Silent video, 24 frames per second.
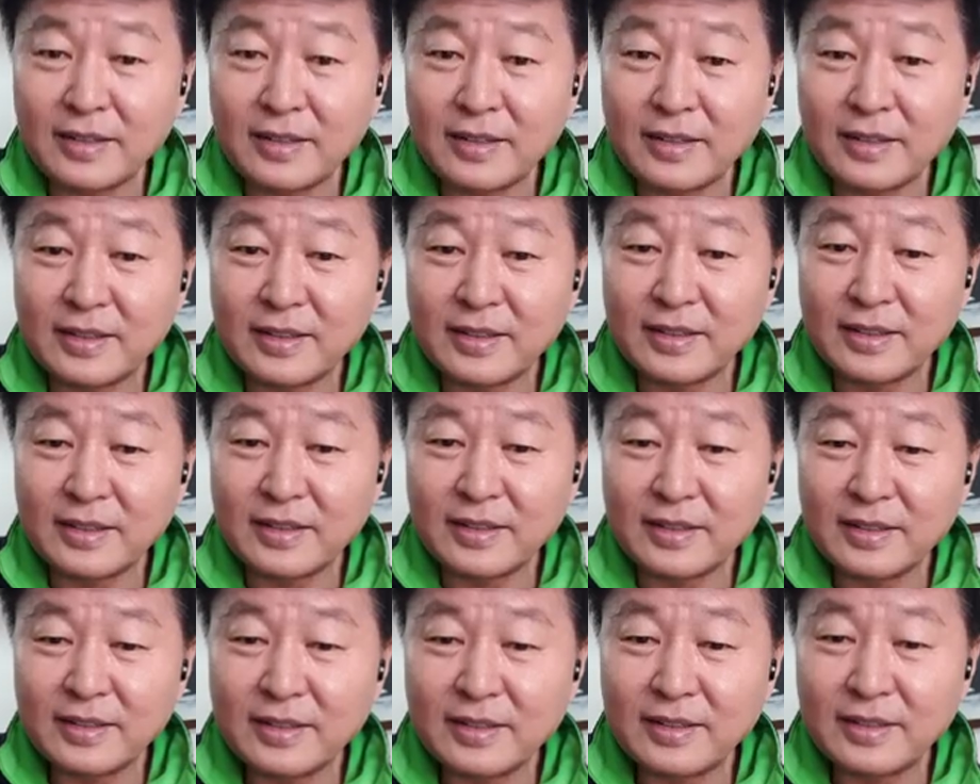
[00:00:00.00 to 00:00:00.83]

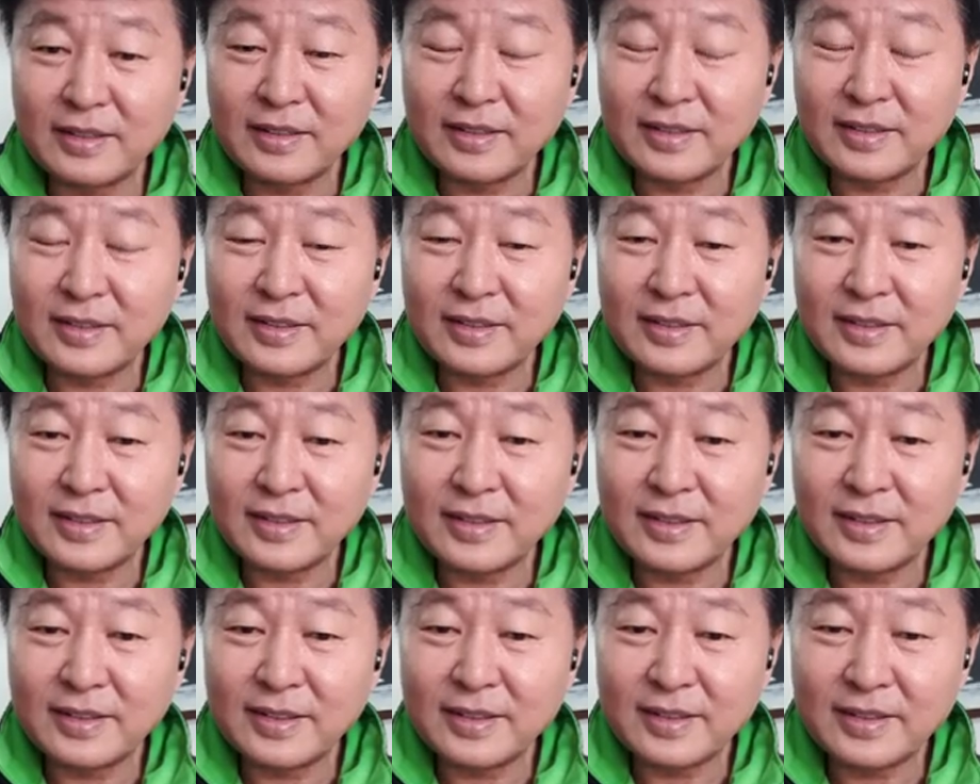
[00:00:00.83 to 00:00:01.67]

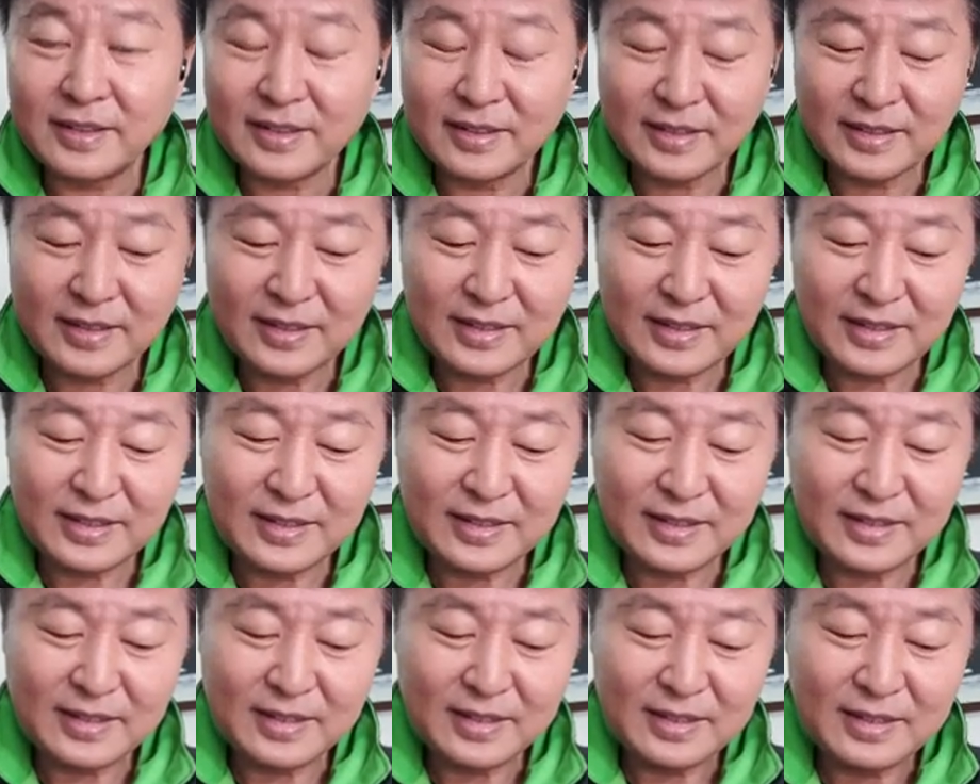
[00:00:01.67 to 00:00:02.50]

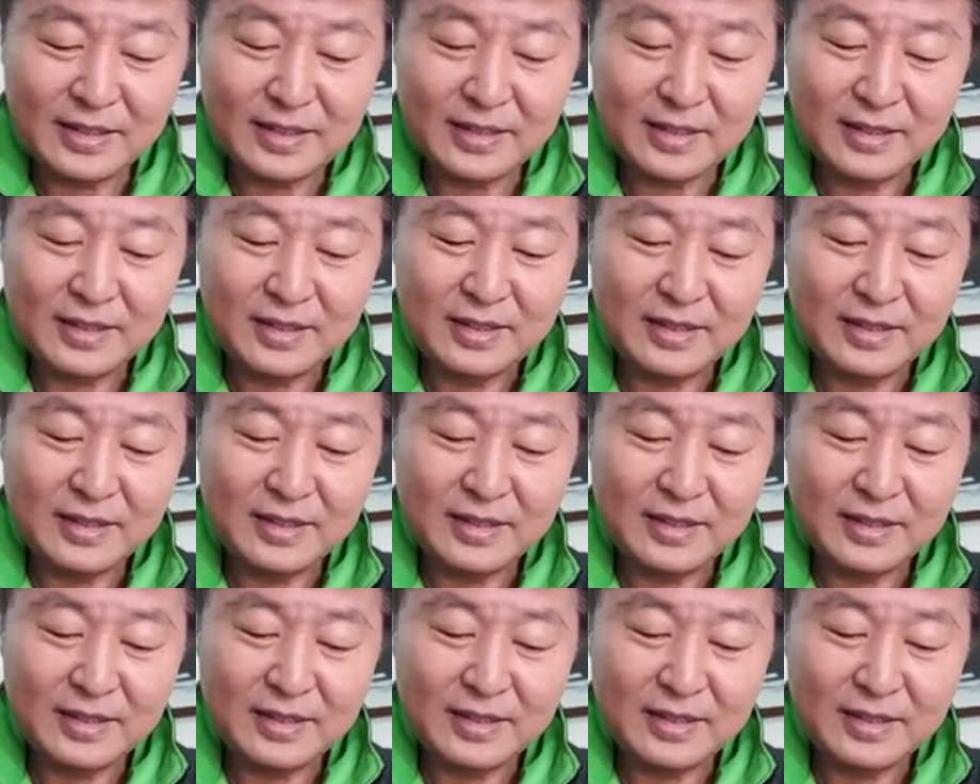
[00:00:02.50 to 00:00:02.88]
Nothing is said.